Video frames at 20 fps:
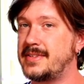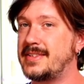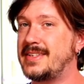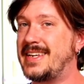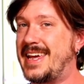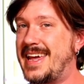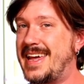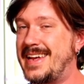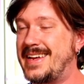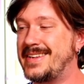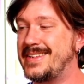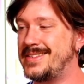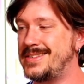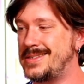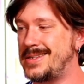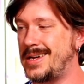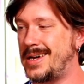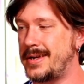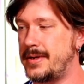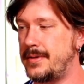king
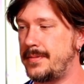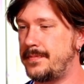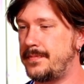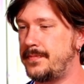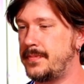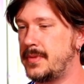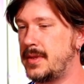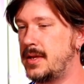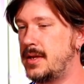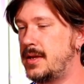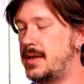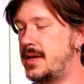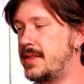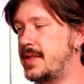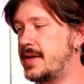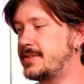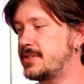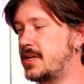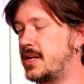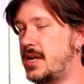stud. And
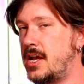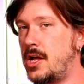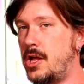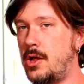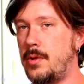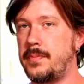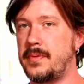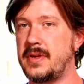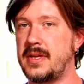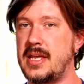that's going to help